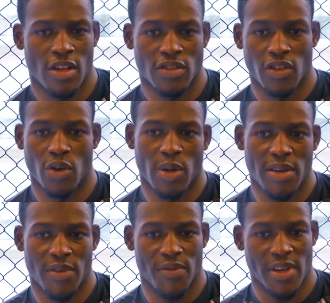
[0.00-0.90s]
So
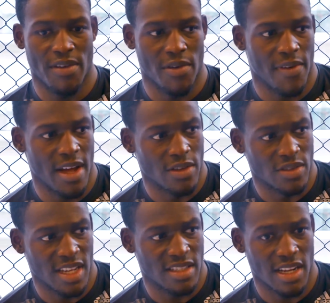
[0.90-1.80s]
even if you have a fight
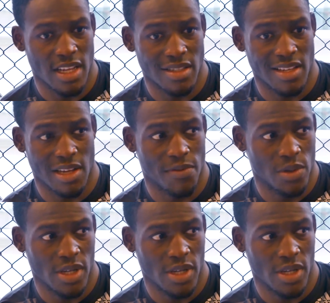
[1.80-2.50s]
on Saturday and you take a few